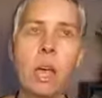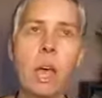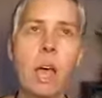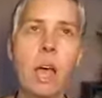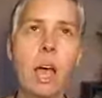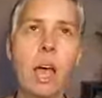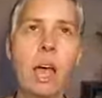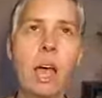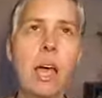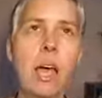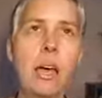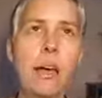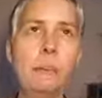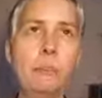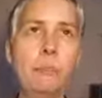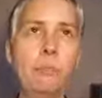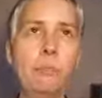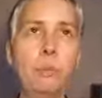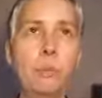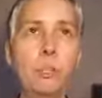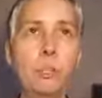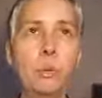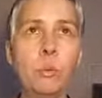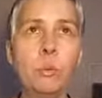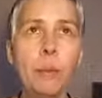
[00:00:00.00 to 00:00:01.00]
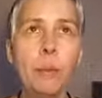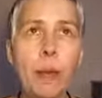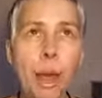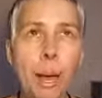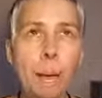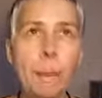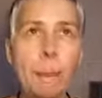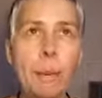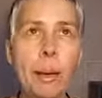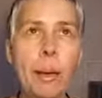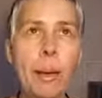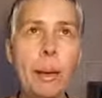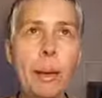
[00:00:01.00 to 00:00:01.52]
um, to
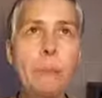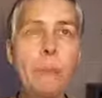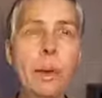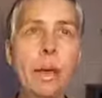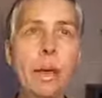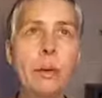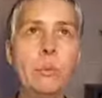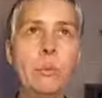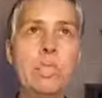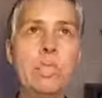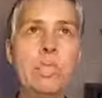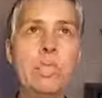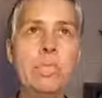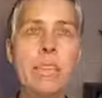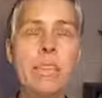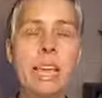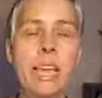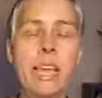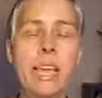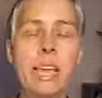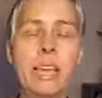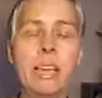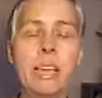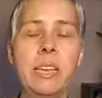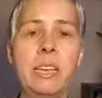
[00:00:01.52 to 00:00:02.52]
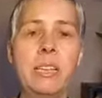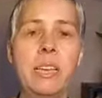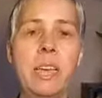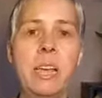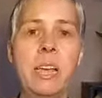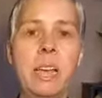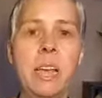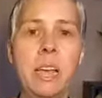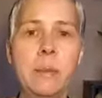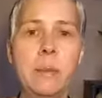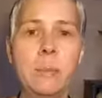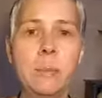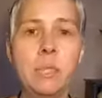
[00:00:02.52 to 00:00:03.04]
wrap up, I would say
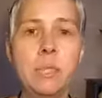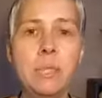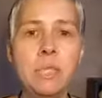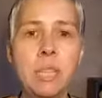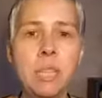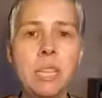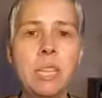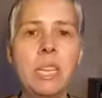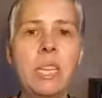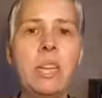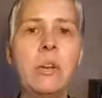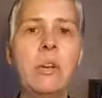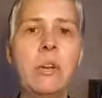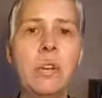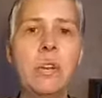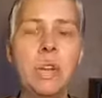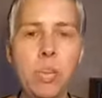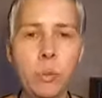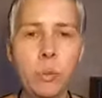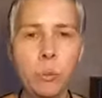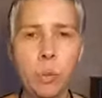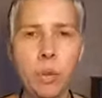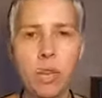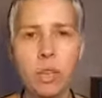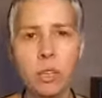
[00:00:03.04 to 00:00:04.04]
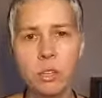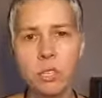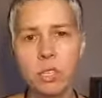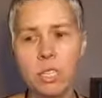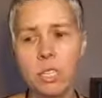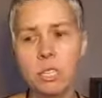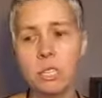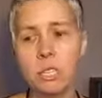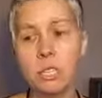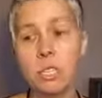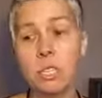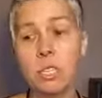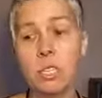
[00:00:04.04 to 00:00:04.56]
um, Cindy or anyone else
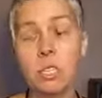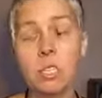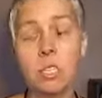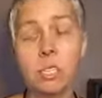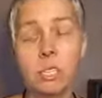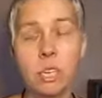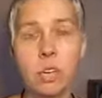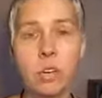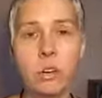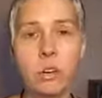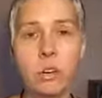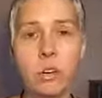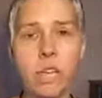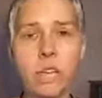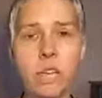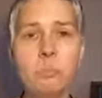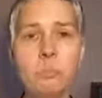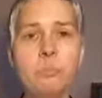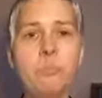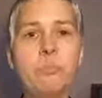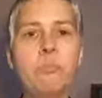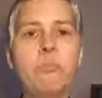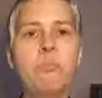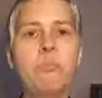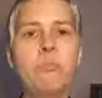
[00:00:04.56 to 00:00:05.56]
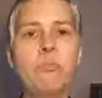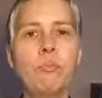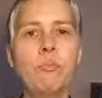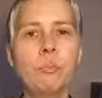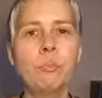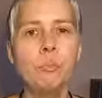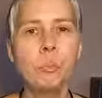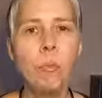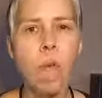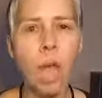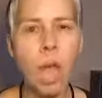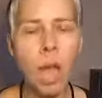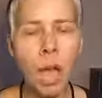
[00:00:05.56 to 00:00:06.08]
that's considering
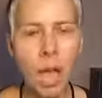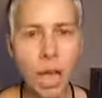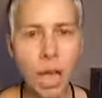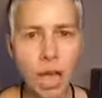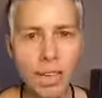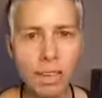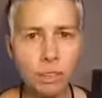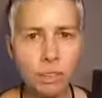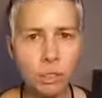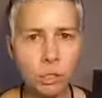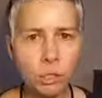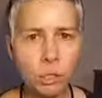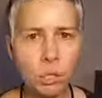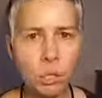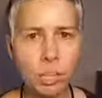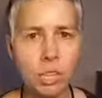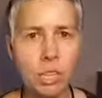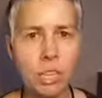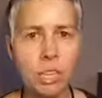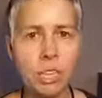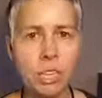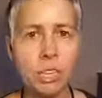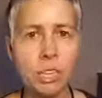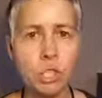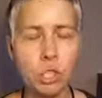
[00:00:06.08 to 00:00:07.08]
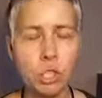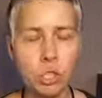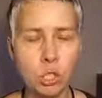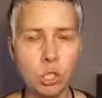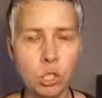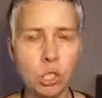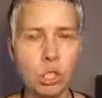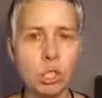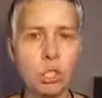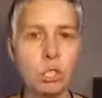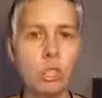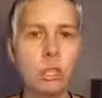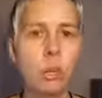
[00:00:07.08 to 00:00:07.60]
a hiatal hernia
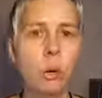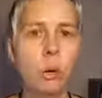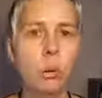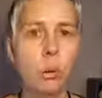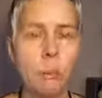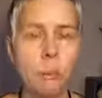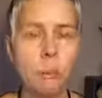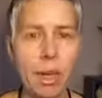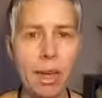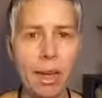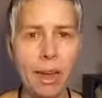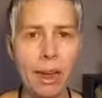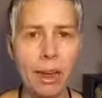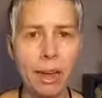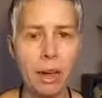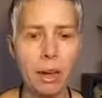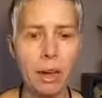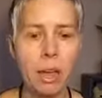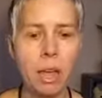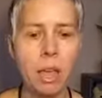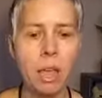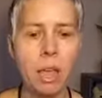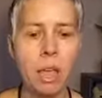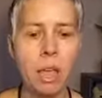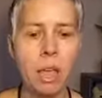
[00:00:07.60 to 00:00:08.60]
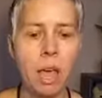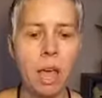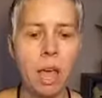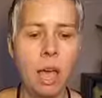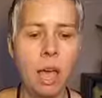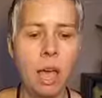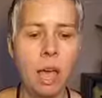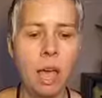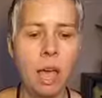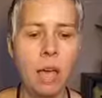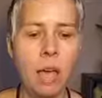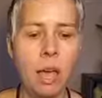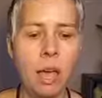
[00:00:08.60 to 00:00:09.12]
surgical repair,
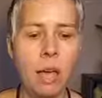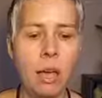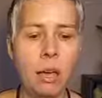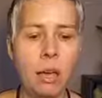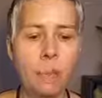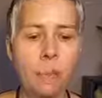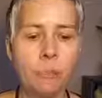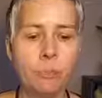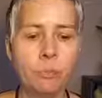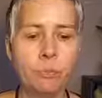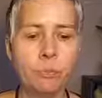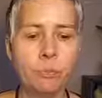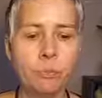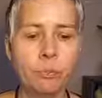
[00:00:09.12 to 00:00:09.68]
um,